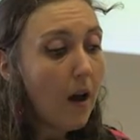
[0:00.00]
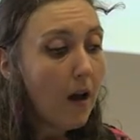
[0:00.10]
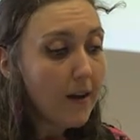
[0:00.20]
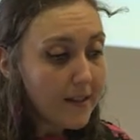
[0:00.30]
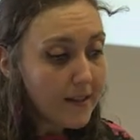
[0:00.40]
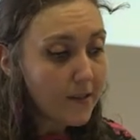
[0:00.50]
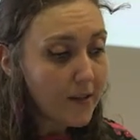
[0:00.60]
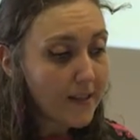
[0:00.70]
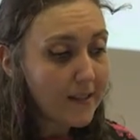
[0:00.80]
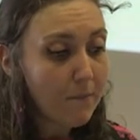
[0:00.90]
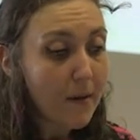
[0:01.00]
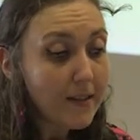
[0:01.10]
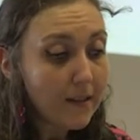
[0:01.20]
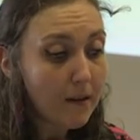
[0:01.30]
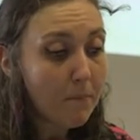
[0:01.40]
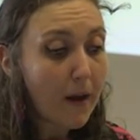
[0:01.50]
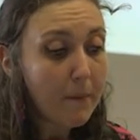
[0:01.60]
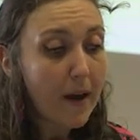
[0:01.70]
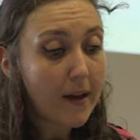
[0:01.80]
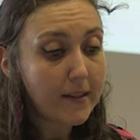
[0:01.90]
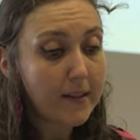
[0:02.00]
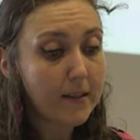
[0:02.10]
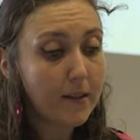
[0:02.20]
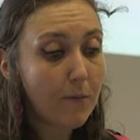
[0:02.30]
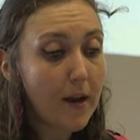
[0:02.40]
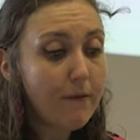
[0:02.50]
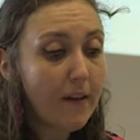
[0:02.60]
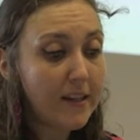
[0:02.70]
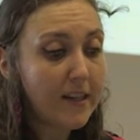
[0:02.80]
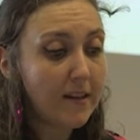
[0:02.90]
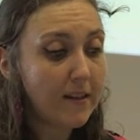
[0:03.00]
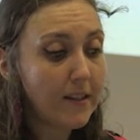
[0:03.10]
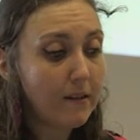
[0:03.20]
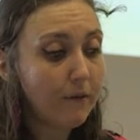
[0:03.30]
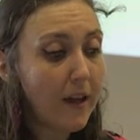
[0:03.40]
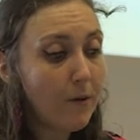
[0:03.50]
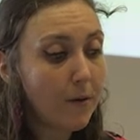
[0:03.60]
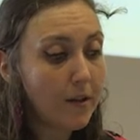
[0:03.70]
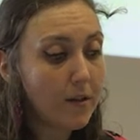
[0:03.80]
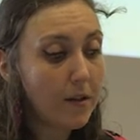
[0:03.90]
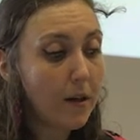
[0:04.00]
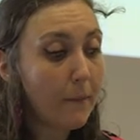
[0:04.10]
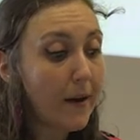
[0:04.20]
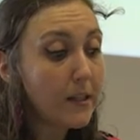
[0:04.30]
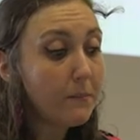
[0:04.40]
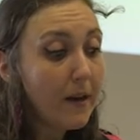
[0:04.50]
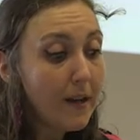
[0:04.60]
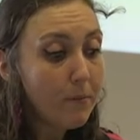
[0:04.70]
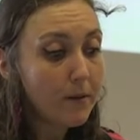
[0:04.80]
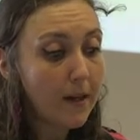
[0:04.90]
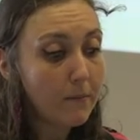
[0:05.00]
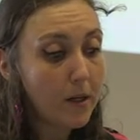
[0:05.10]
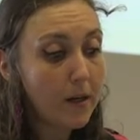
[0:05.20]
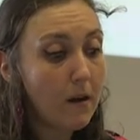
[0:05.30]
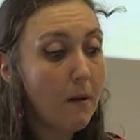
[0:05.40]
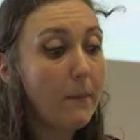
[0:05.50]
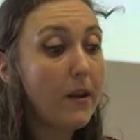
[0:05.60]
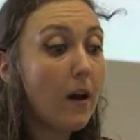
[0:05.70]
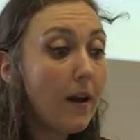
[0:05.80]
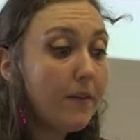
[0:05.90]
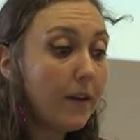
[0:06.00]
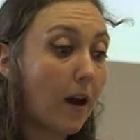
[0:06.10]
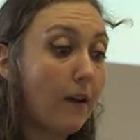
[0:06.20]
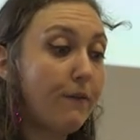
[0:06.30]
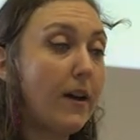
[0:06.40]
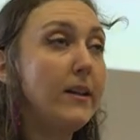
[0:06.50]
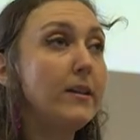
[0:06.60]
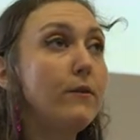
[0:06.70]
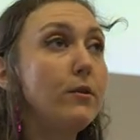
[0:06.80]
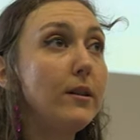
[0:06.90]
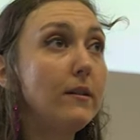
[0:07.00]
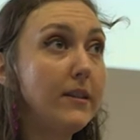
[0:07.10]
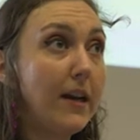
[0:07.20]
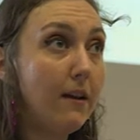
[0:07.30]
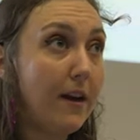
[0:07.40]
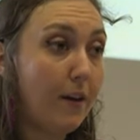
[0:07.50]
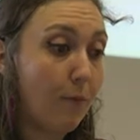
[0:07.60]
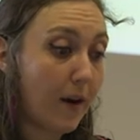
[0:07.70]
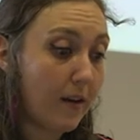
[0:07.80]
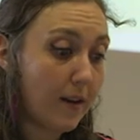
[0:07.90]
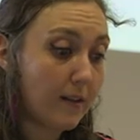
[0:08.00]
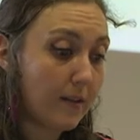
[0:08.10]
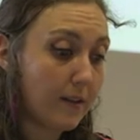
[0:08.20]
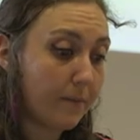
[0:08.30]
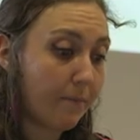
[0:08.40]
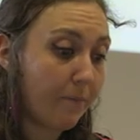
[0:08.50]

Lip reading: Huxley suggests that Mescaline bypasses the reifying tendencies of language by expanding perception beyond the confines of utilitarian awareness.